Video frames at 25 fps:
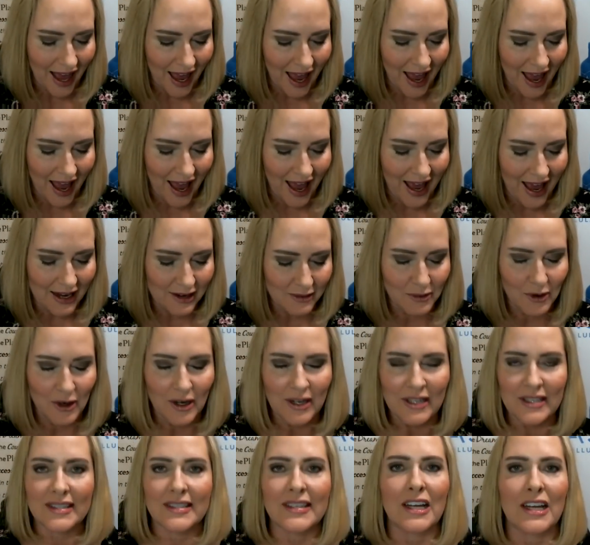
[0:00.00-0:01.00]
and
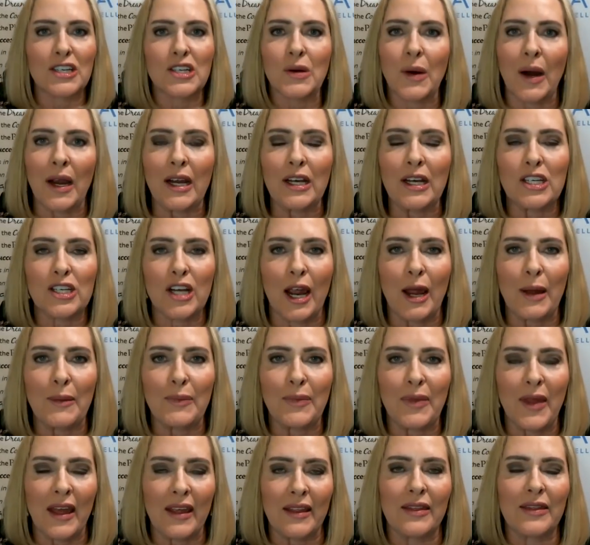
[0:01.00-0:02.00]
we're in such great
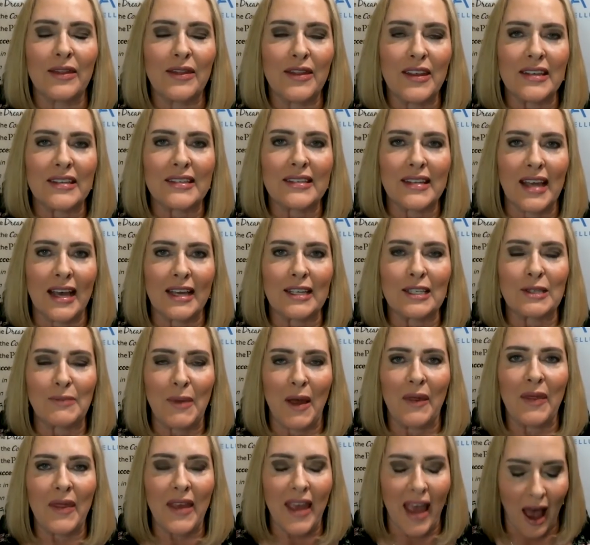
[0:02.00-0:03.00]
shape that this has
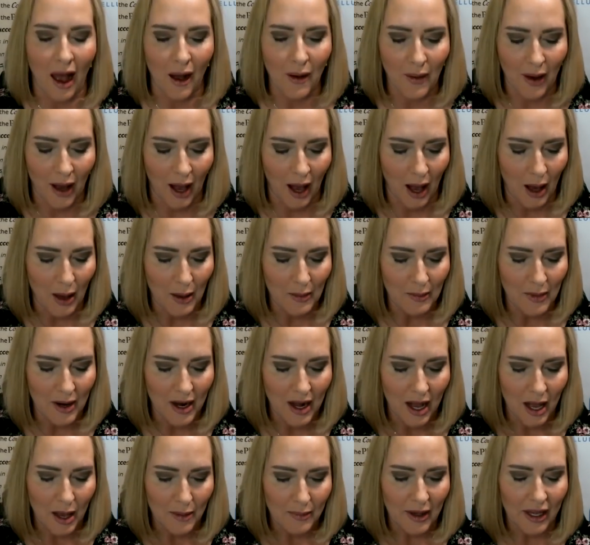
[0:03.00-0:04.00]
been the outcome,
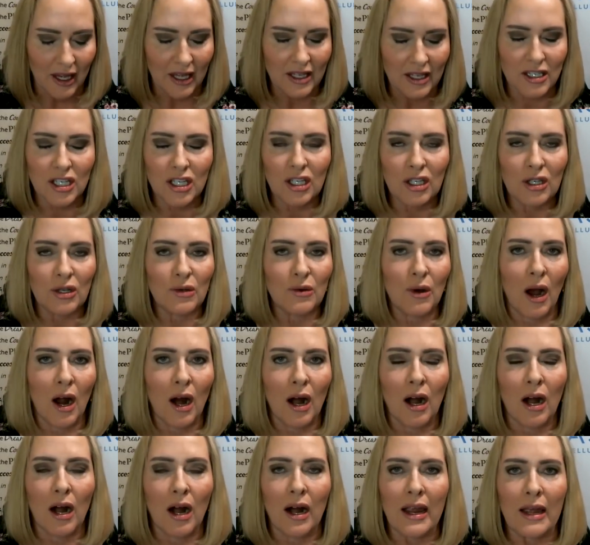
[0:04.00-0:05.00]
because you
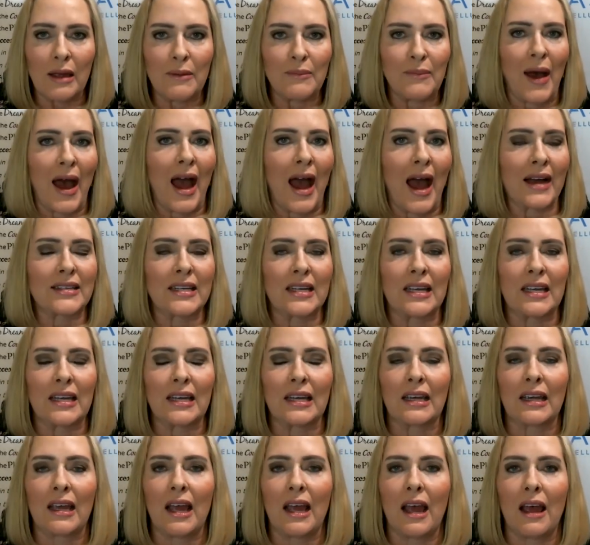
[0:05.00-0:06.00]
are
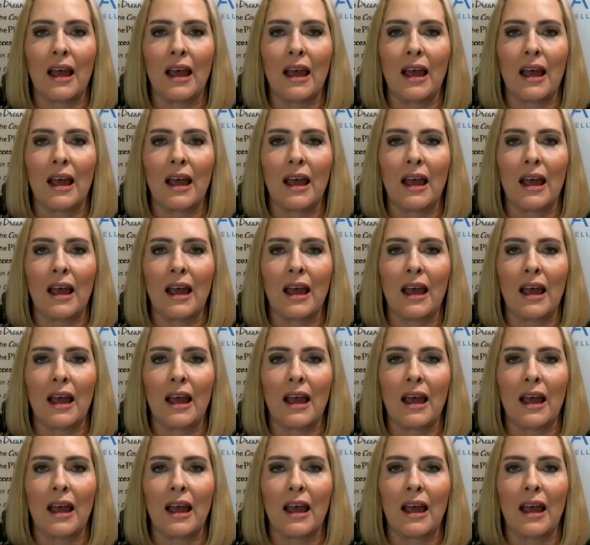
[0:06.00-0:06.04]
impacting